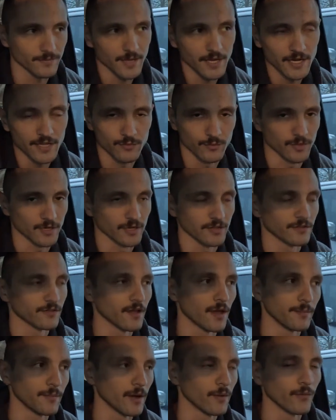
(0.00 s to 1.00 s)
It is what it is.
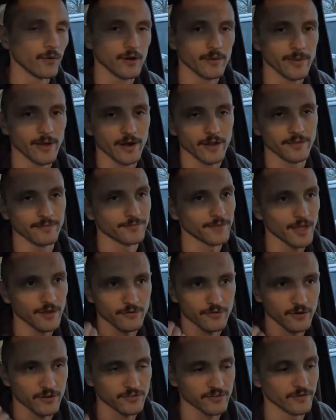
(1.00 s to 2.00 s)
I'm not worried about it. That
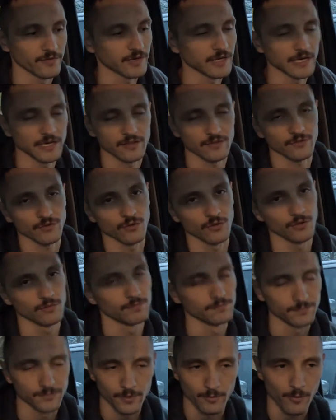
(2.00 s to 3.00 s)
truck's never going to get
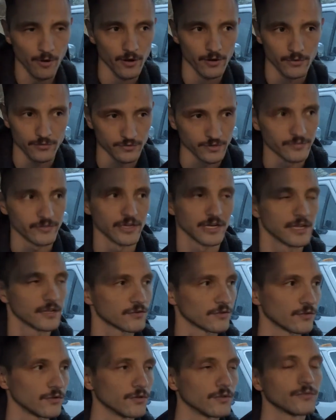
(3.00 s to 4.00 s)
sold. The Bronco's never going to get
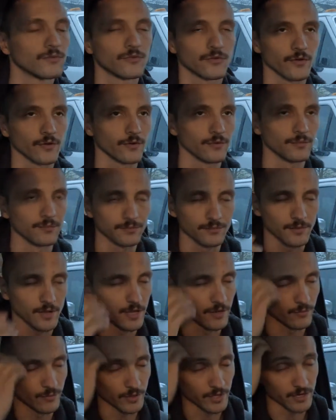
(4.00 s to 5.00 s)
sold, so
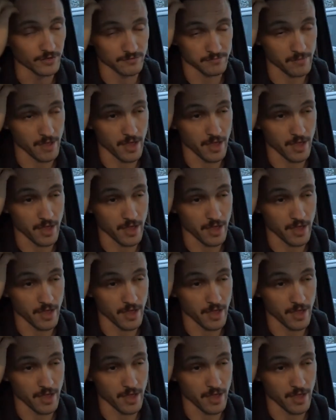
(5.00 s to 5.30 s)
it really doesn't